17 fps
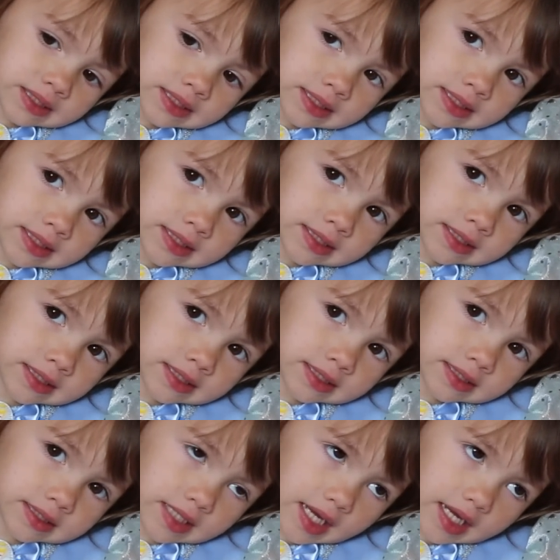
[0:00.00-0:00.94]

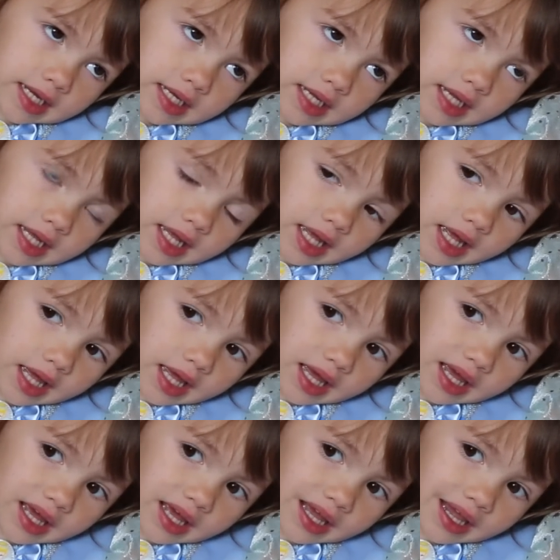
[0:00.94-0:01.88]
[no speech]